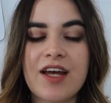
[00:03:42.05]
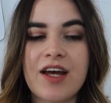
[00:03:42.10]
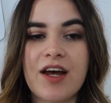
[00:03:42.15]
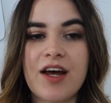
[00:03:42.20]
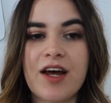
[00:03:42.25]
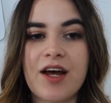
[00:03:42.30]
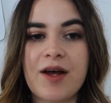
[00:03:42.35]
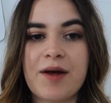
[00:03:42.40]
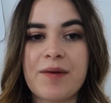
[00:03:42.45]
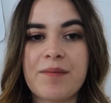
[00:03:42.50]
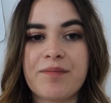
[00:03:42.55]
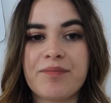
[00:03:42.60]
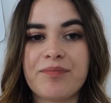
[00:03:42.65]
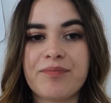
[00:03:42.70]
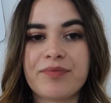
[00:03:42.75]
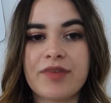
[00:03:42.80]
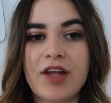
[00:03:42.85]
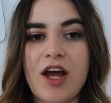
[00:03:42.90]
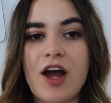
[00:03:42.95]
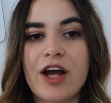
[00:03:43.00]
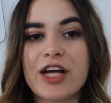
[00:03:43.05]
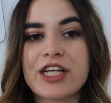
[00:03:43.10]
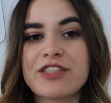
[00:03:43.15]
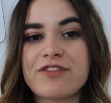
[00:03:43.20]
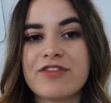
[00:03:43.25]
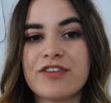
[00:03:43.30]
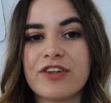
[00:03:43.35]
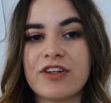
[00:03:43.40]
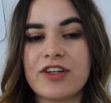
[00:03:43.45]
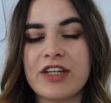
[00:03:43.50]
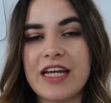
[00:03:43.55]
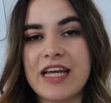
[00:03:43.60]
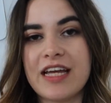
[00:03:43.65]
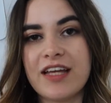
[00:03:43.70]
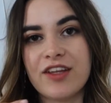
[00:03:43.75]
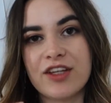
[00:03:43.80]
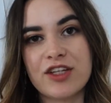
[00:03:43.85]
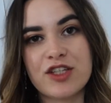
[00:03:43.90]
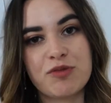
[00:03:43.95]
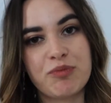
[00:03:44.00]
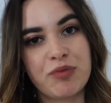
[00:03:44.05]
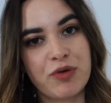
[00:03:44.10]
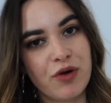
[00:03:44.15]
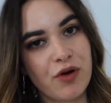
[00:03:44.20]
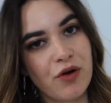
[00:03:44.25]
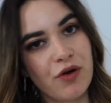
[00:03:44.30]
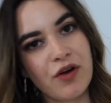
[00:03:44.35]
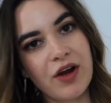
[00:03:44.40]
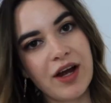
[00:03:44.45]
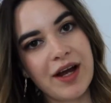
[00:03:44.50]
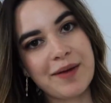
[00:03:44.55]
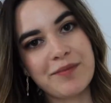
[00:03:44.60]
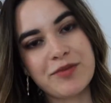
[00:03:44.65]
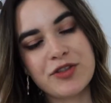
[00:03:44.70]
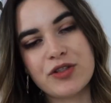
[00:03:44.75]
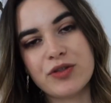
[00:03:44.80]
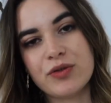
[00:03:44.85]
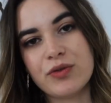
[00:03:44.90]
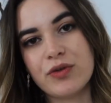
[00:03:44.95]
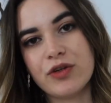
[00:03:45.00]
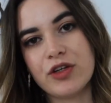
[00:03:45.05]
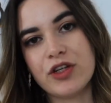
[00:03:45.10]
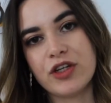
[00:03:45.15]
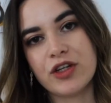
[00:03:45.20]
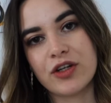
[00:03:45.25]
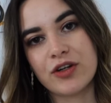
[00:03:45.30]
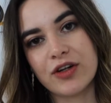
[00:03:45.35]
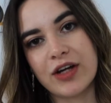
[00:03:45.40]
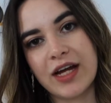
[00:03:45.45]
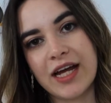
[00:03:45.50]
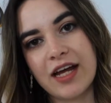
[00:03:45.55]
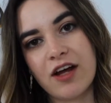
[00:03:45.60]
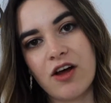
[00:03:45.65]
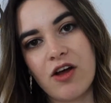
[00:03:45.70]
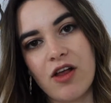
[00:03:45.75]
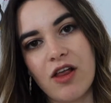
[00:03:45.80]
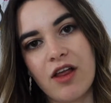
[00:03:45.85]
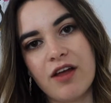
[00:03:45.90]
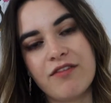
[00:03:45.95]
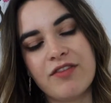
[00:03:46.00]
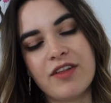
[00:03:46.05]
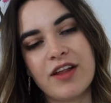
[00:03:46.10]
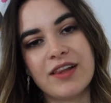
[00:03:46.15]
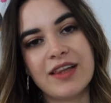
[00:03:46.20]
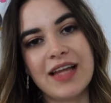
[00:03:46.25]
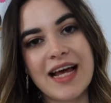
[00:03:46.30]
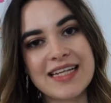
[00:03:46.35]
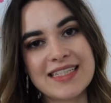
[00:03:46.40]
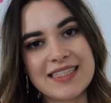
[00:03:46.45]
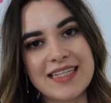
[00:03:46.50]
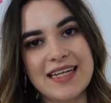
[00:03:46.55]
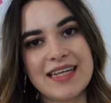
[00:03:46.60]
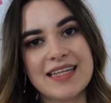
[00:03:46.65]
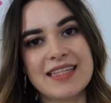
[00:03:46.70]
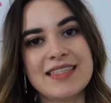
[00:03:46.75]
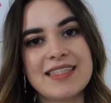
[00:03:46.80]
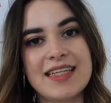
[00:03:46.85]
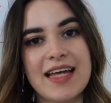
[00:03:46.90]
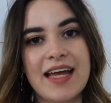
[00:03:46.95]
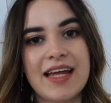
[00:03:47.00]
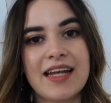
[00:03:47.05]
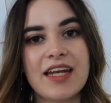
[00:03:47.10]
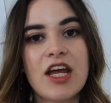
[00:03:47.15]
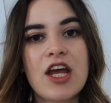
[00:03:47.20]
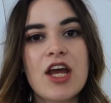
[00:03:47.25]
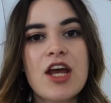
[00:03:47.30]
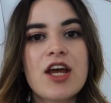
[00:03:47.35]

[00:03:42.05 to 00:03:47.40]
Oxford English program to curate all of the lessons, and